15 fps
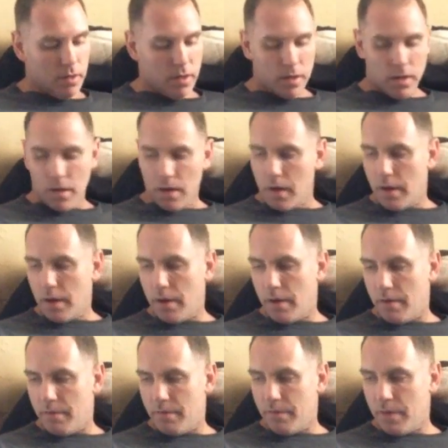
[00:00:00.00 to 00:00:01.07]
And
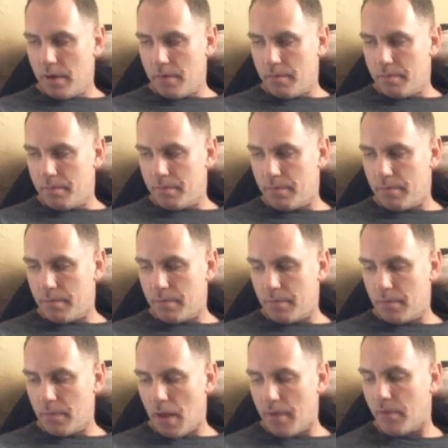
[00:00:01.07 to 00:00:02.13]

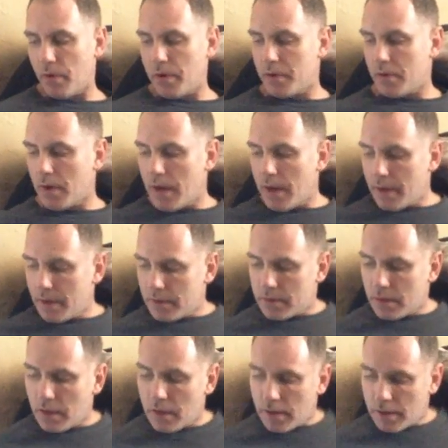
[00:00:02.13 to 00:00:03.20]
I've already cried a
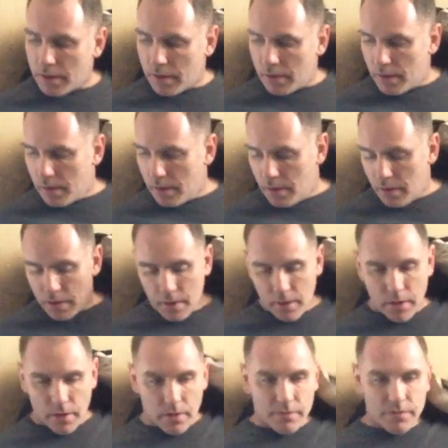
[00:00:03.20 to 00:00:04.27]
ton
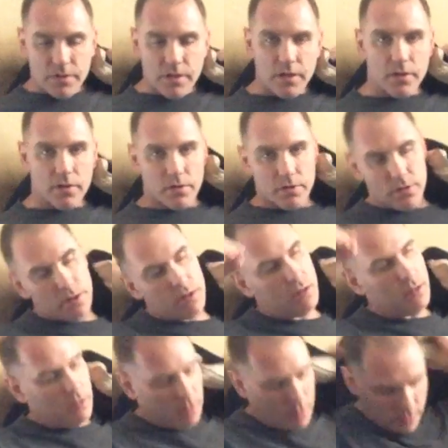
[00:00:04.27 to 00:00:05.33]
of tears.
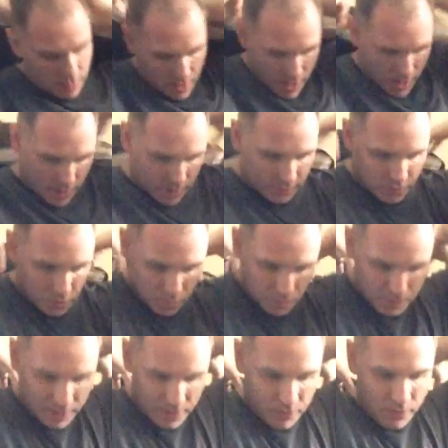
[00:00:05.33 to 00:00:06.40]
Stupid
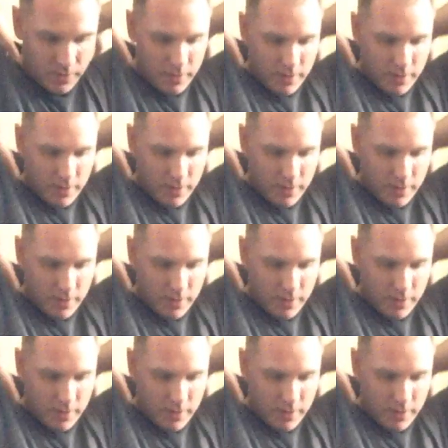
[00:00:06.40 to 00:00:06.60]
pillow.